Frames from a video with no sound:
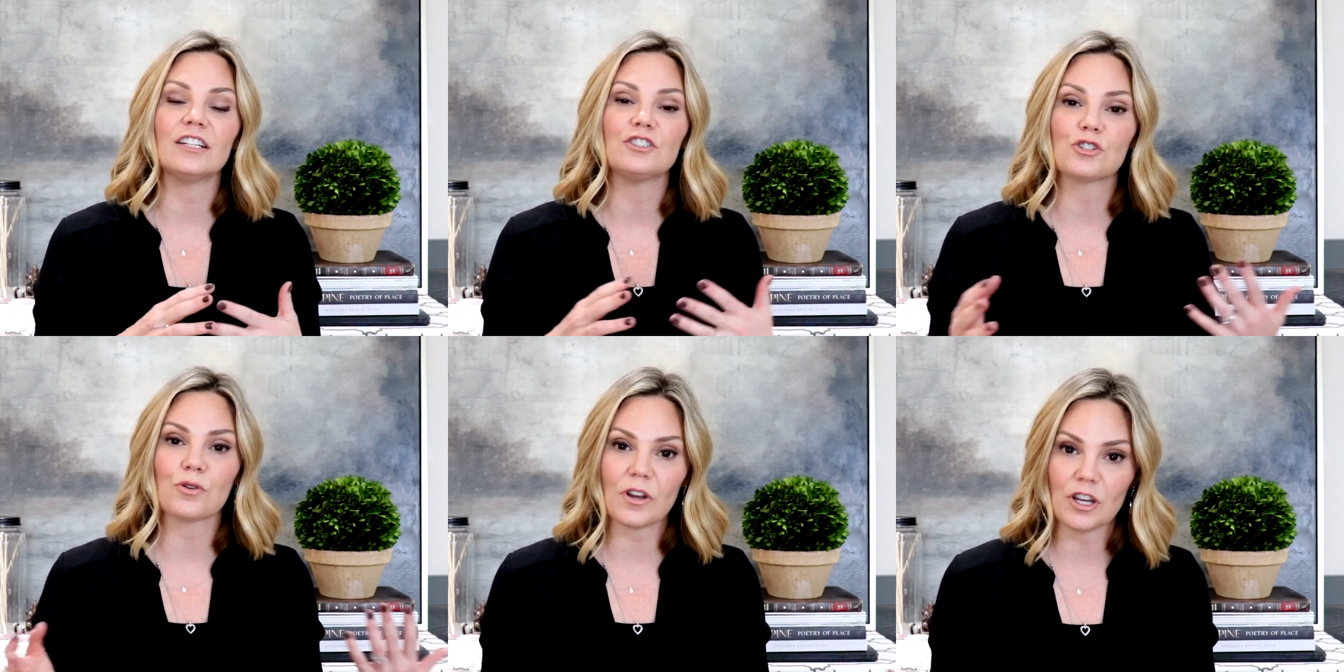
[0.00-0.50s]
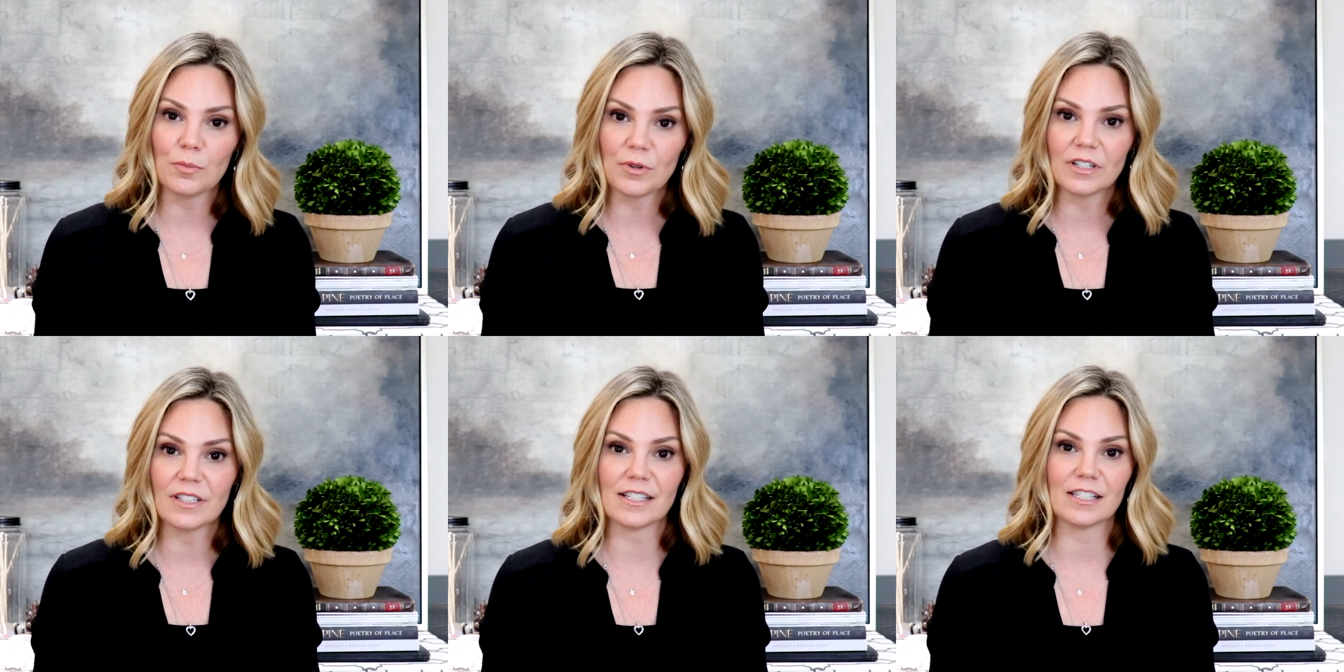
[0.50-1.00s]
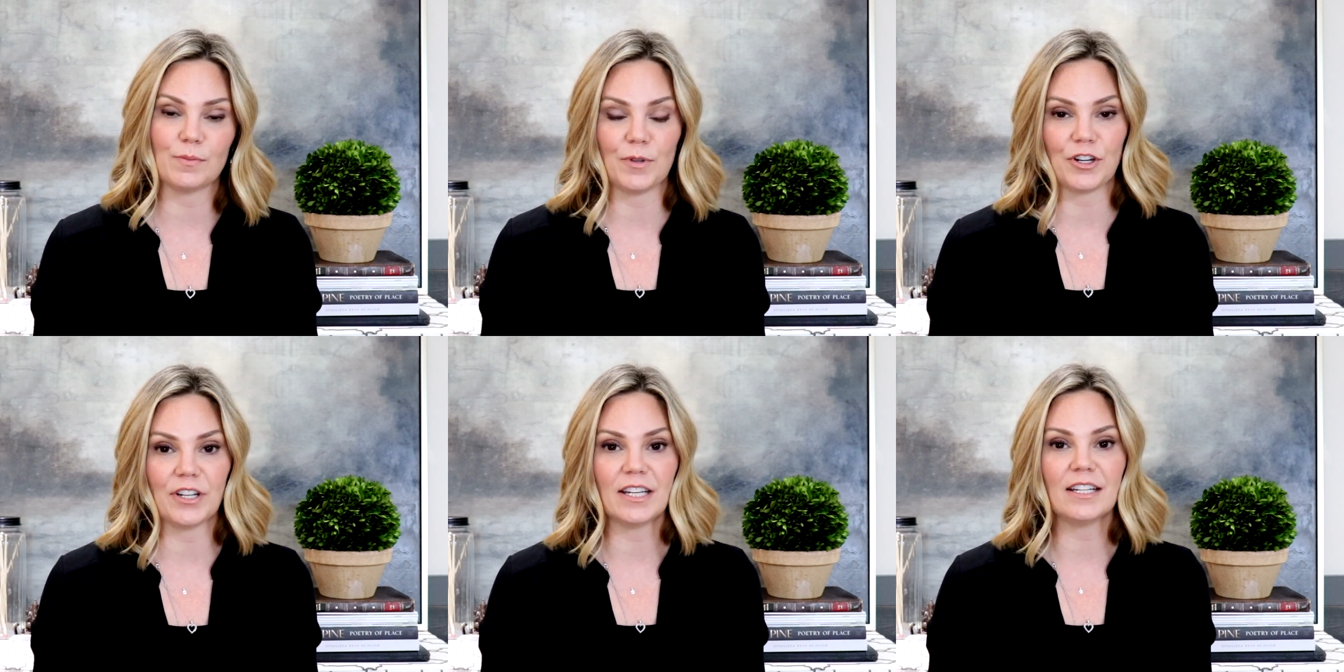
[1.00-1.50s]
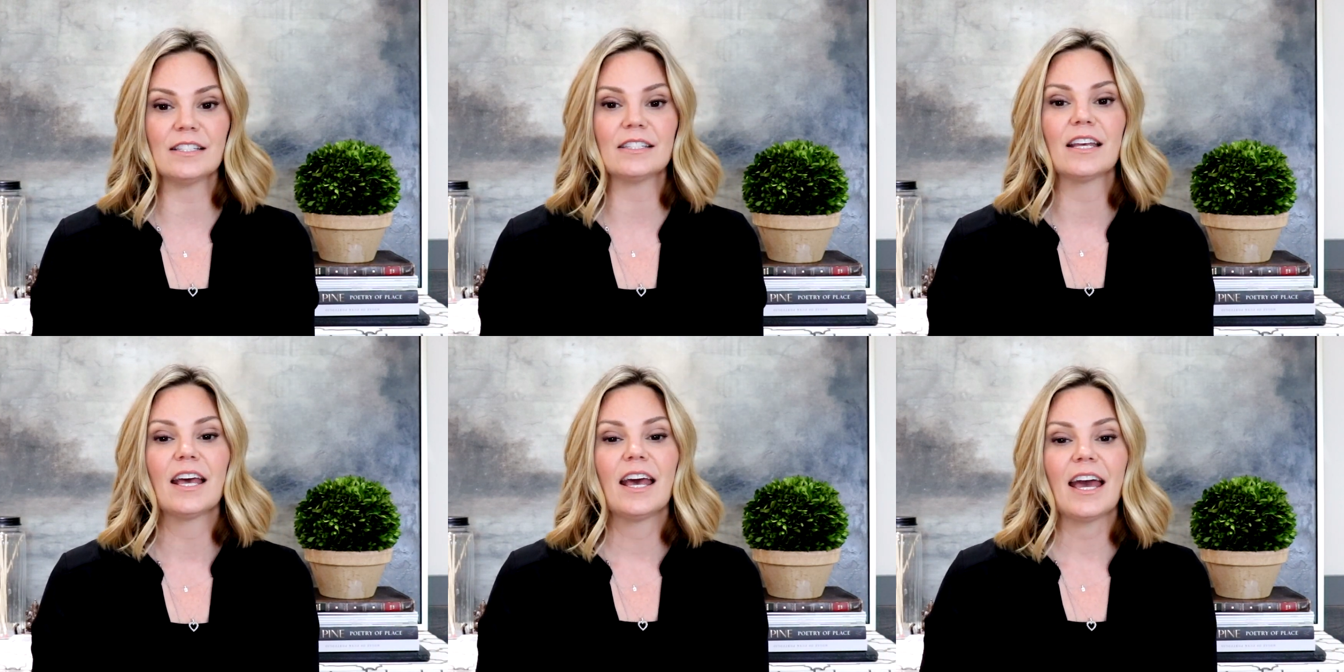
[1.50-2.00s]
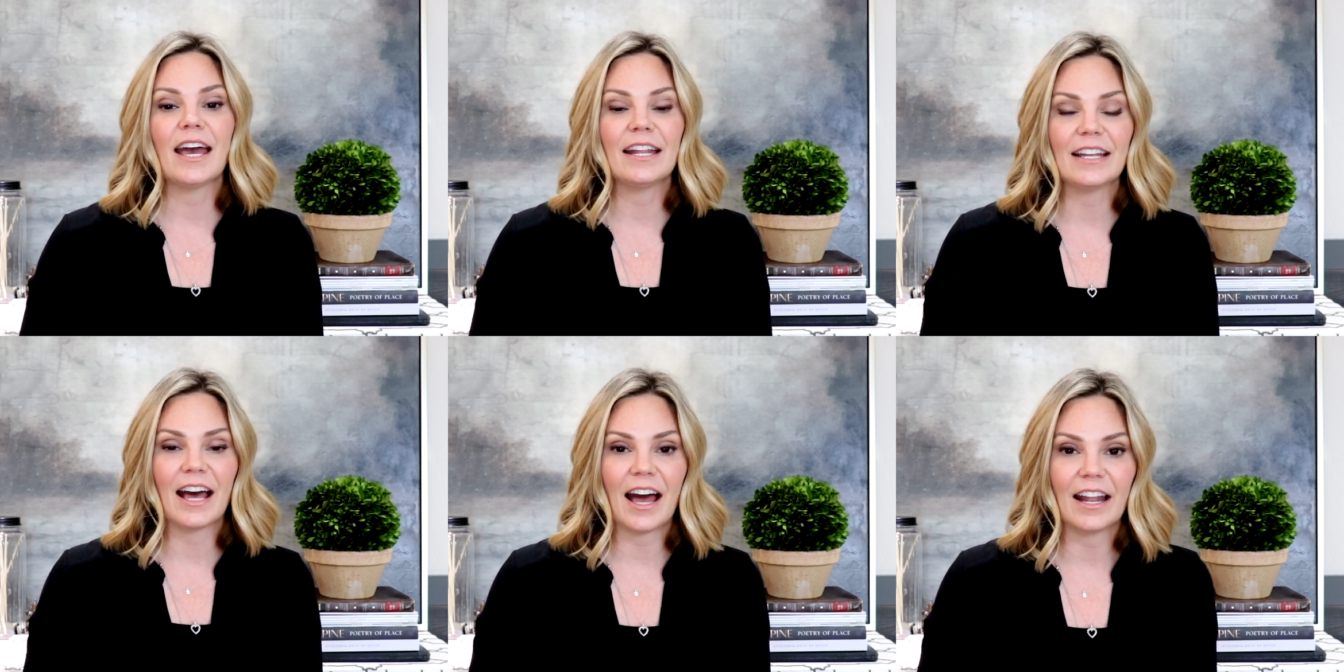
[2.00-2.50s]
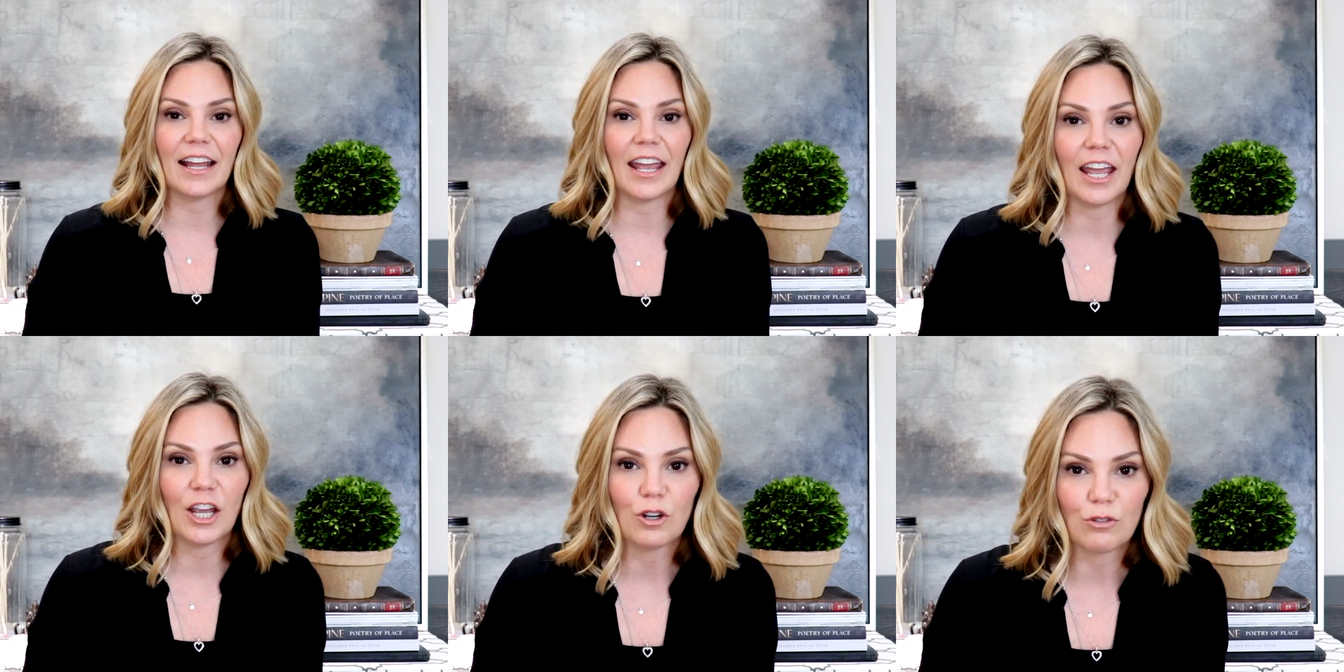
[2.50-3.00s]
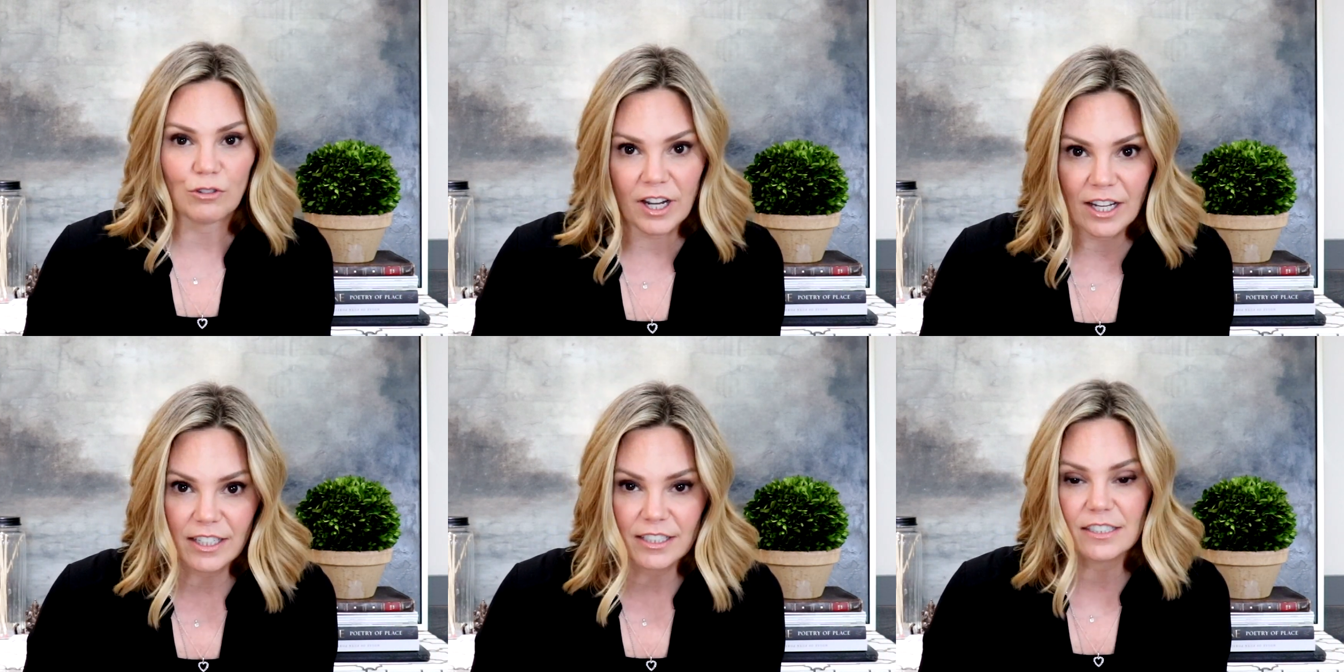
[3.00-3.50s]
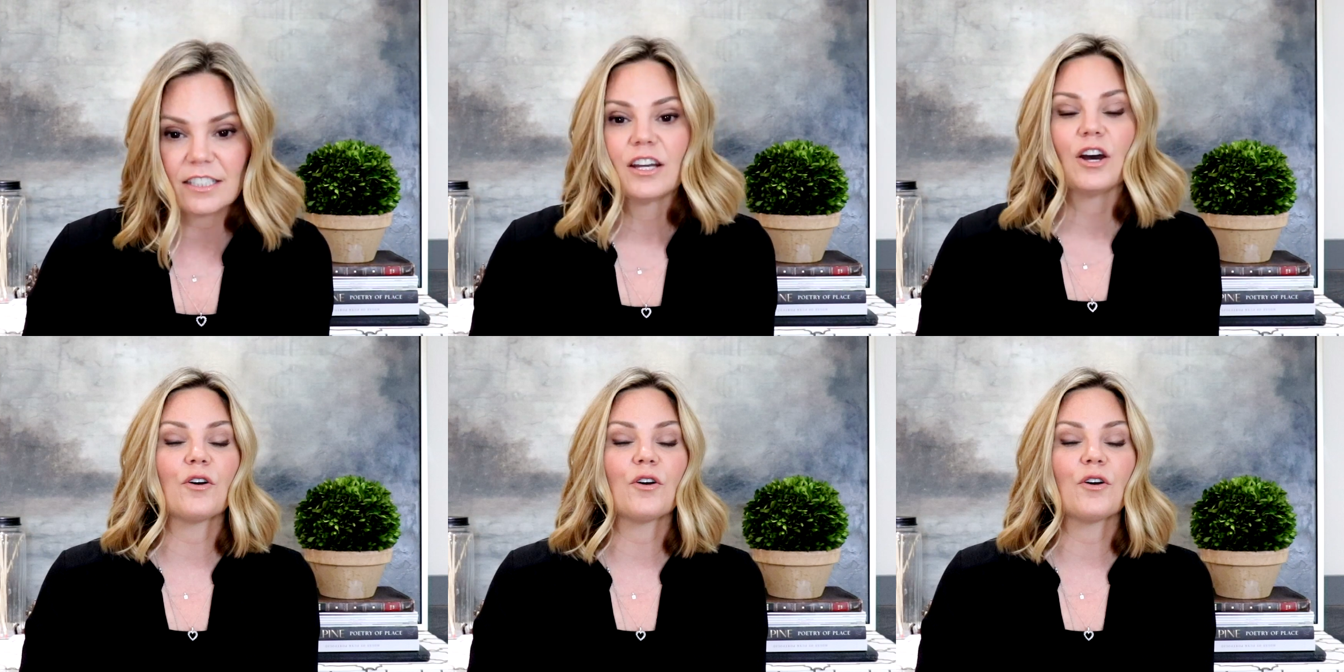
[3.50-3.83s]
enjoyable experience and not a grind.